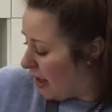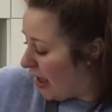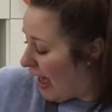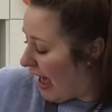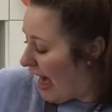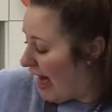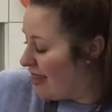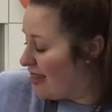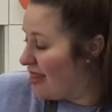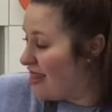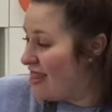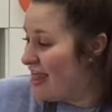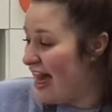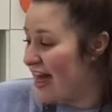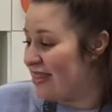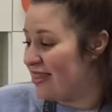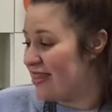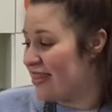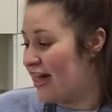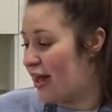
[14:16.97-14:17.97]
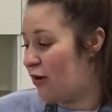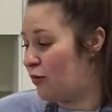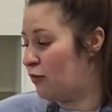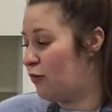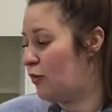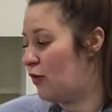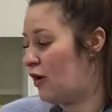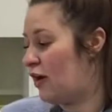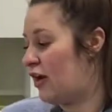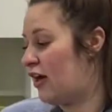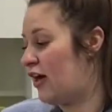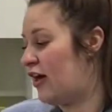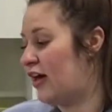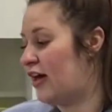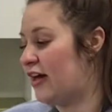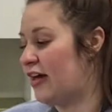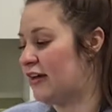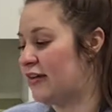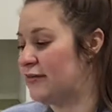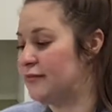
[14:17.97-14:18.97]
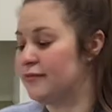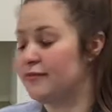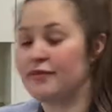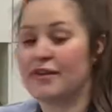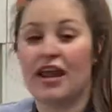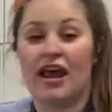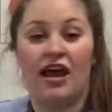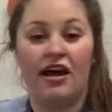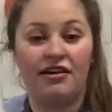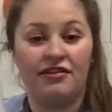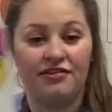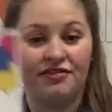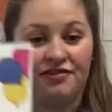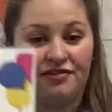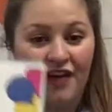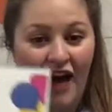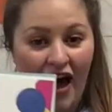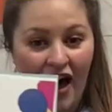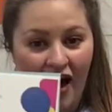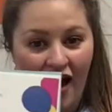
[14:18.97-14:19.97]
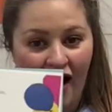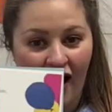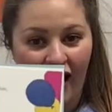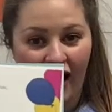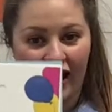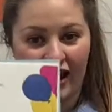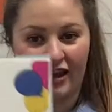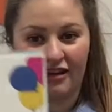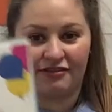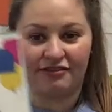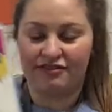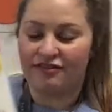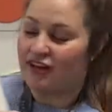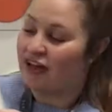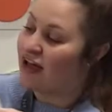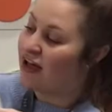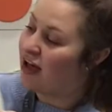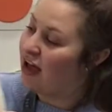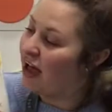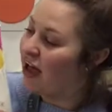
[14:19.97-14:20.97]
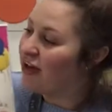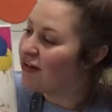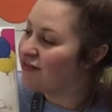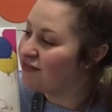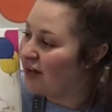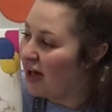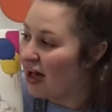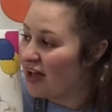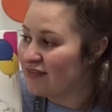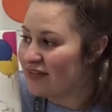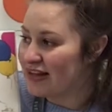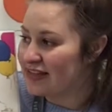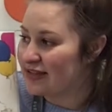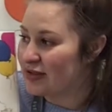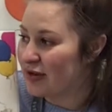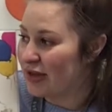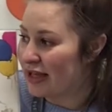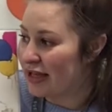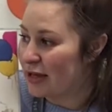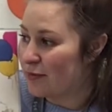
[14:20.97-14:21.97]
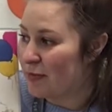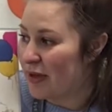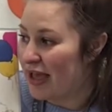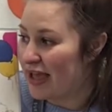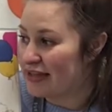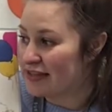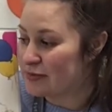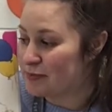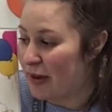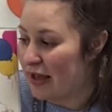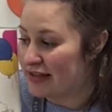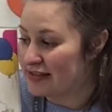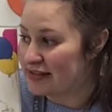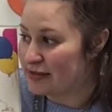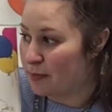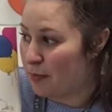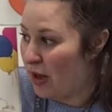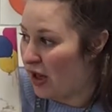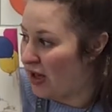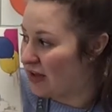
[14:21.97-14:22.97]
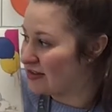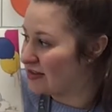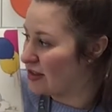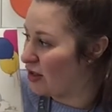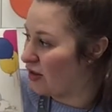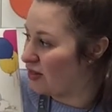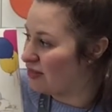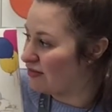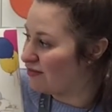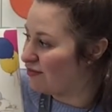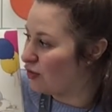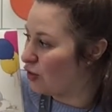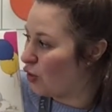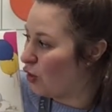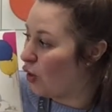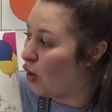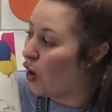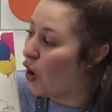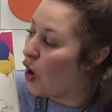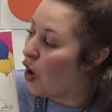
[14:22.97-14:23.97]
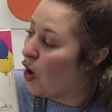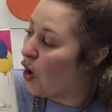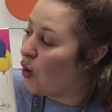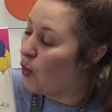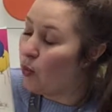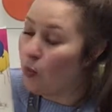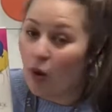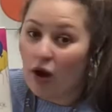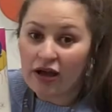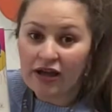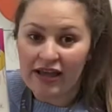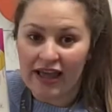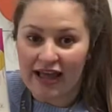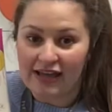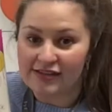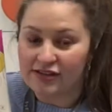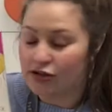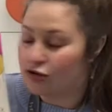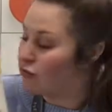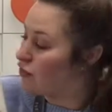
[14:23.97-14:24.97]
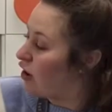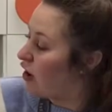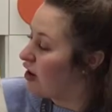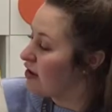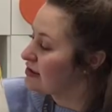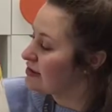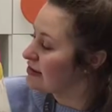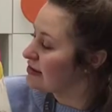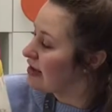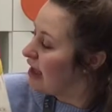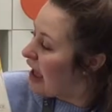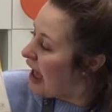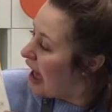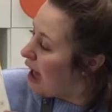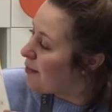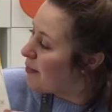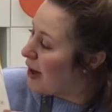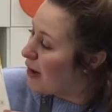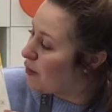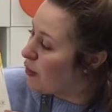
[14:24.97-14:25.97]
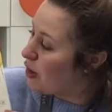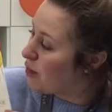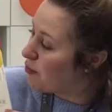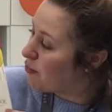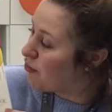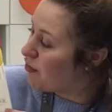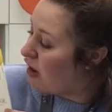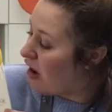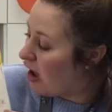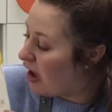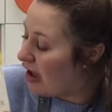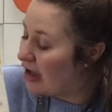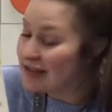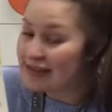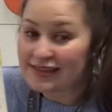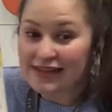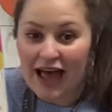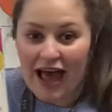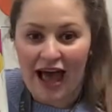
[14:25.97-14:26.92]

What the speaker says: And then there were 5. 5 little guinea pigs pass the parcel on the floor. One gets cross about her prize.